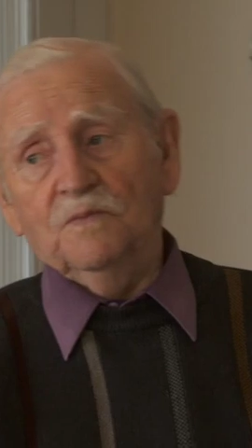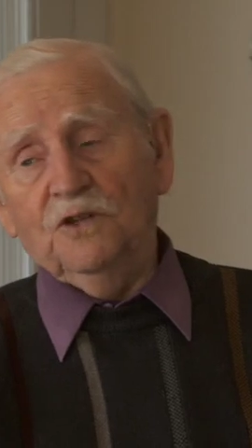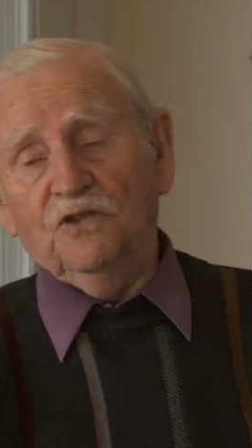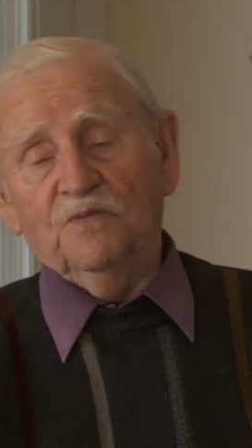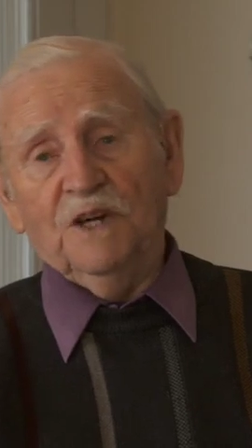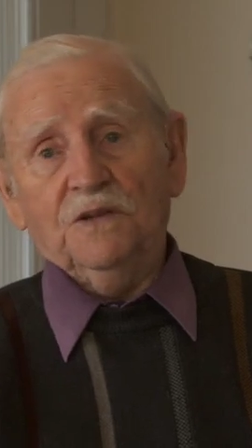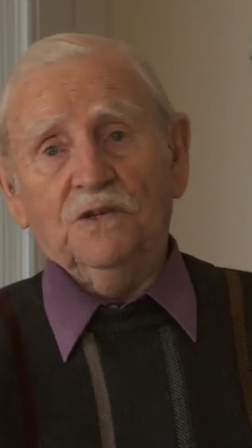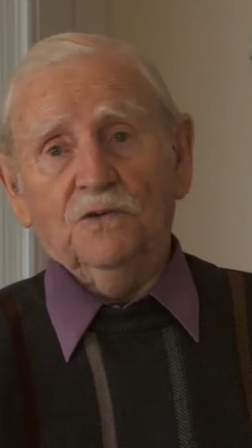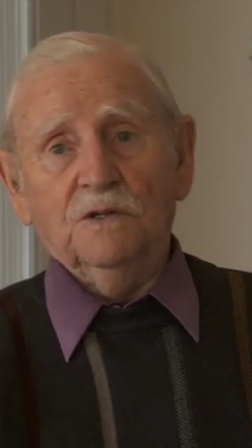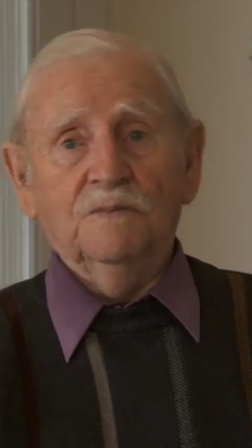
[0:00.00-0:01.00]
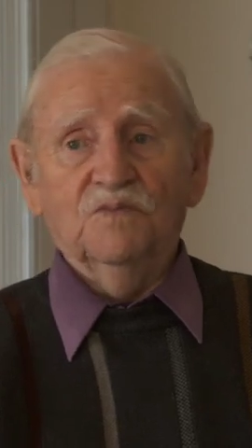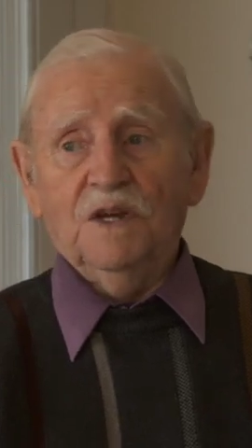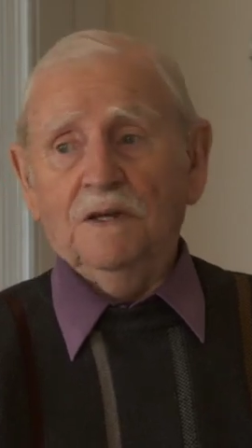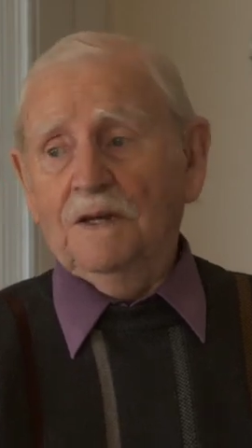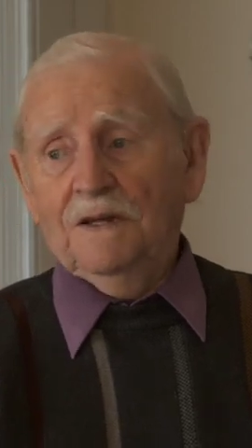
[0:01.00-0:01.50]
we moved back to um,
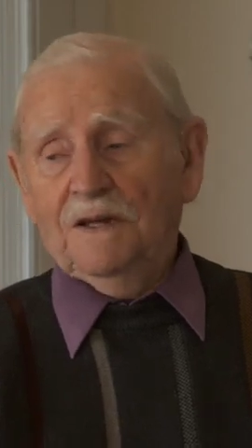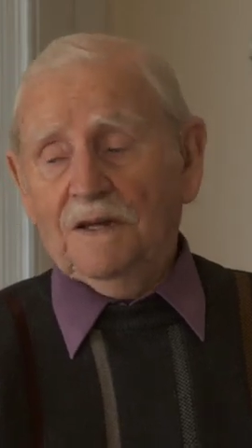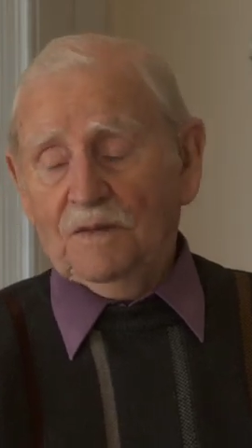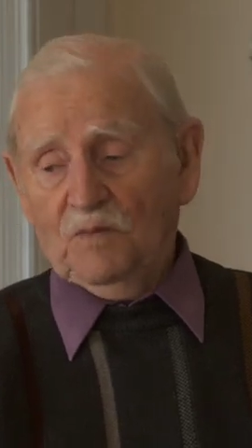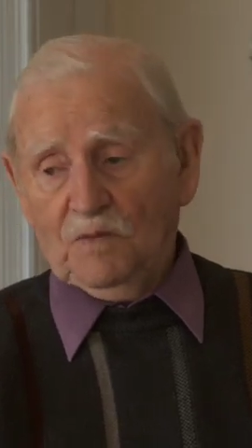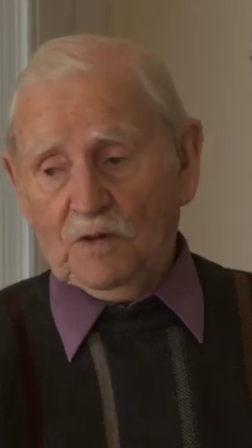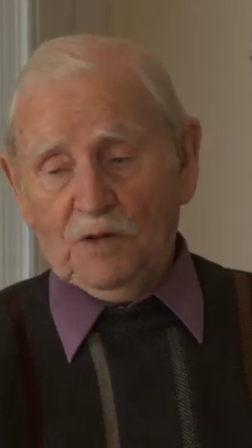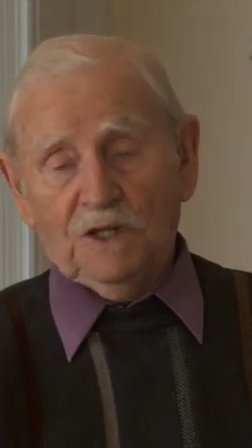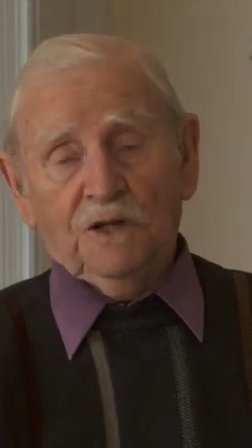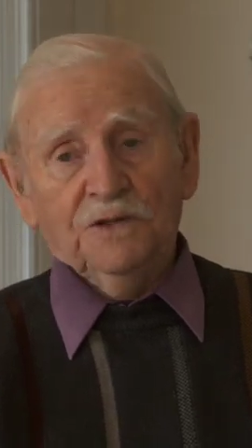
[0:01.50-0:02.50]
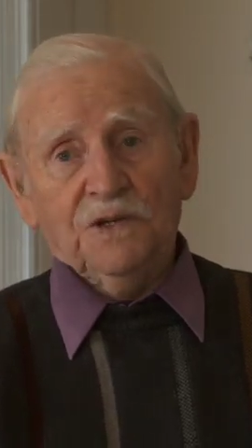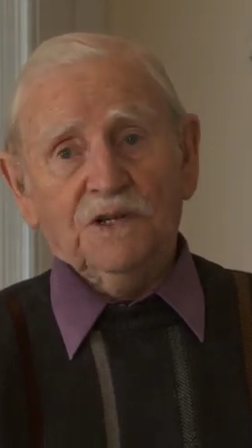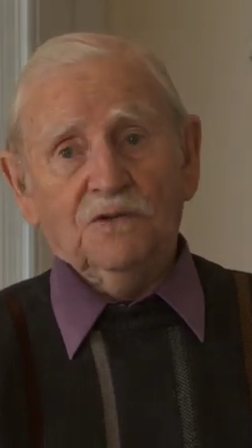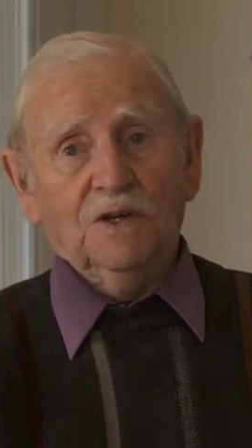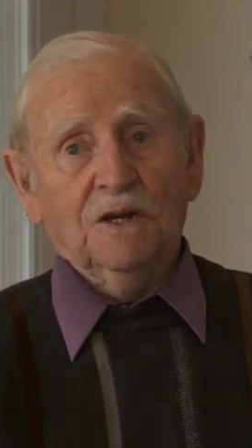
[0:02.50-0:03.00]
the Midlands
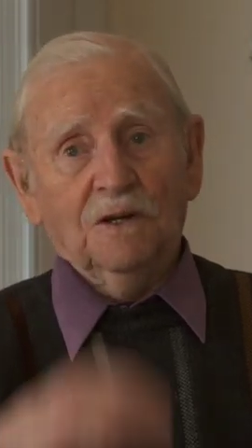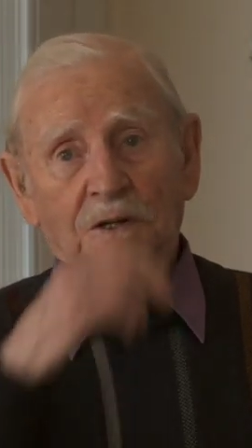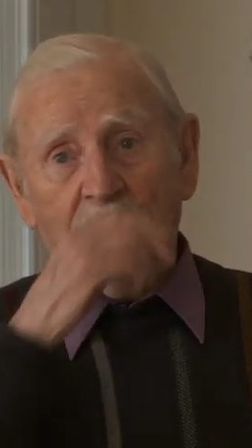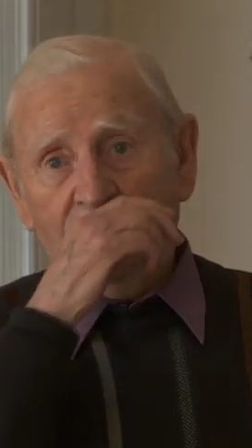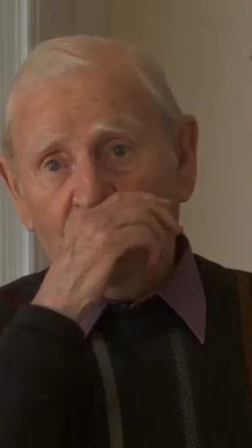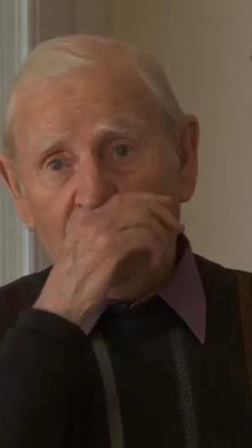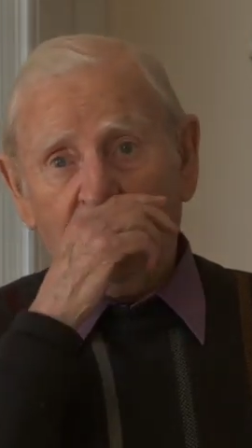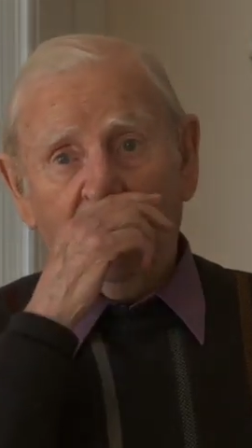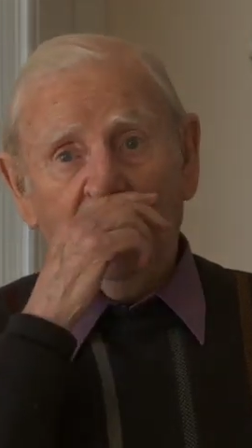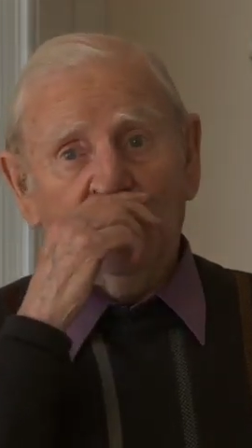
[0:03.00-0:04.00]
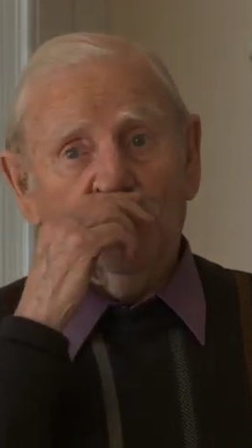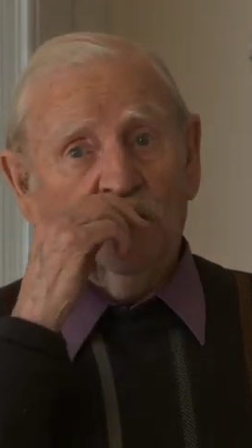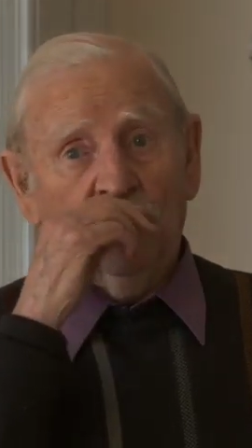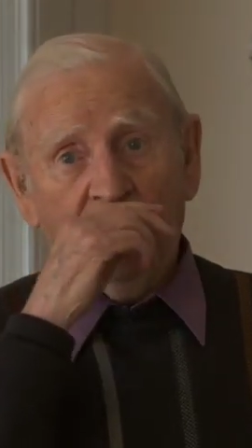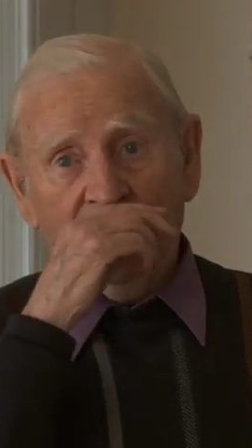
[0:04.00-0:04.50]
to an old Air Force base where
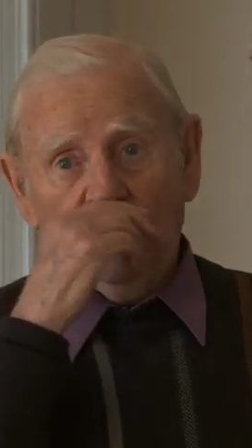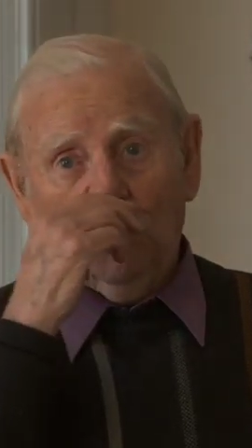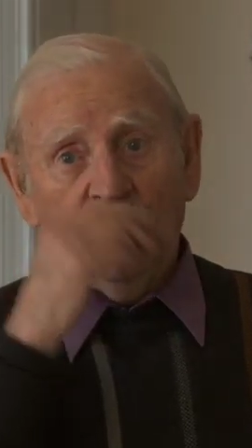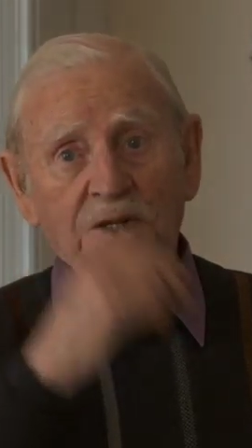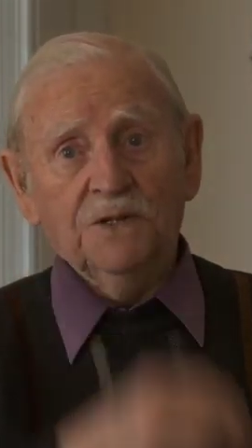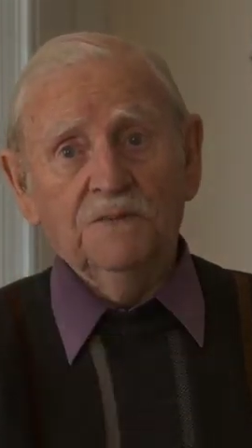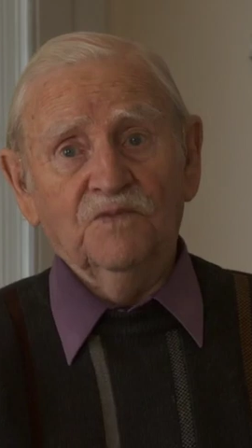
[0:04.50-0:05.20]
we had to wait.